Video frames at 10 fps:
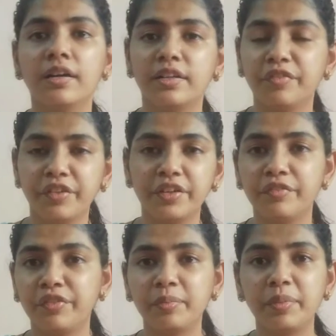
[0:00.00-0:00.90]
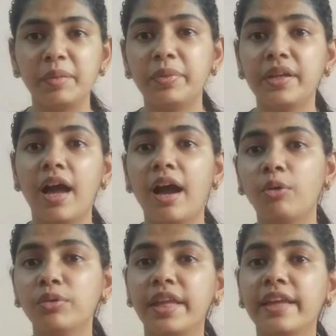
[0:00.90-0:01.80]
different people,
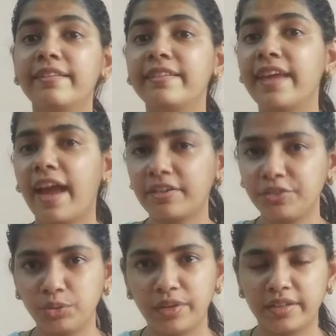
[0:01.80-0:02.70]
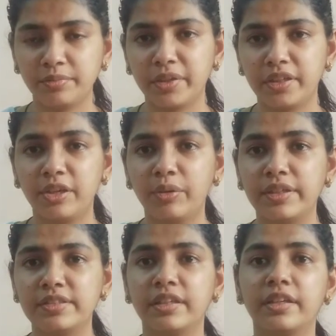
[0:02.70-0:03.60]
how they react to that
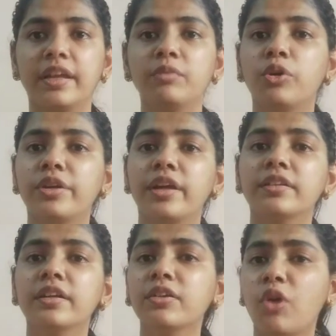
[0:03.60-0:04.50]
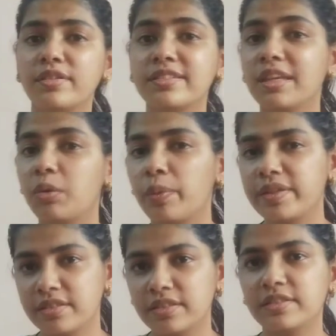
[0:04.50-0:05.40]
particular sin, and what are the
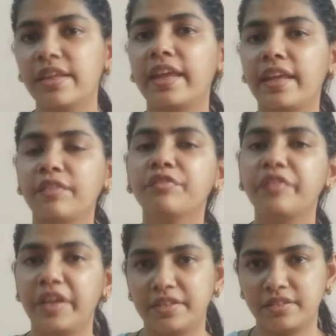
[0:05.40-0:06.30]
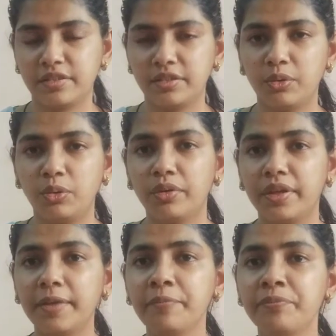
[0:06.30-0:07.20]
consequences they can face,
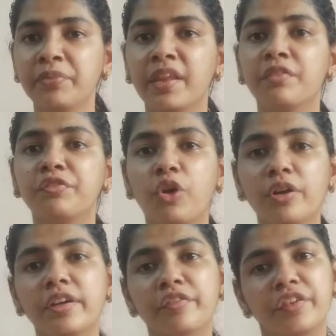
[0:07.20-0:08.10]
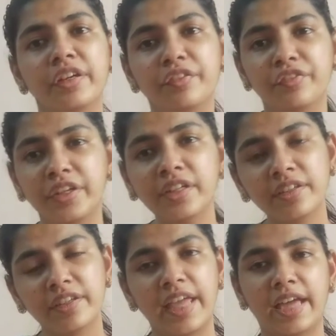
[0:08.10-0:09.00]
okay, for different
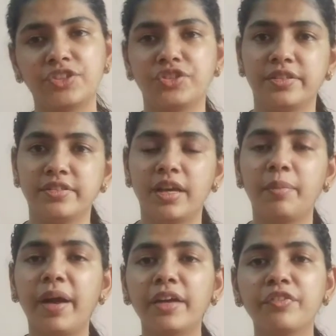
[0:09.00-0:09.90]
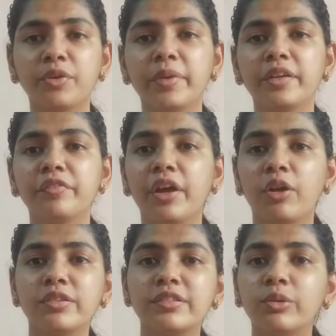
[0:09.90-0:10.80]
reactions. Apart from it, we are
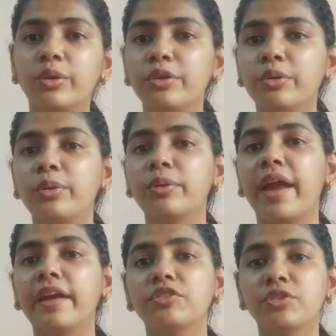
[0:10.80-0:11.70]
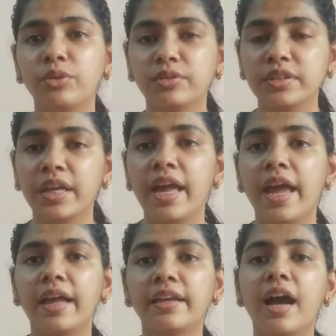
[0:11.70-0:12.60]
also going to look at truth
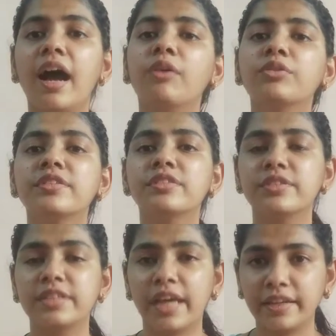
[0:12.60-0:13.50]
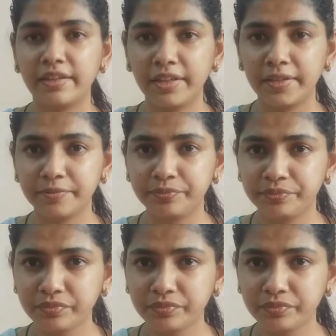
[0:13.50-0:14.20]
and how the society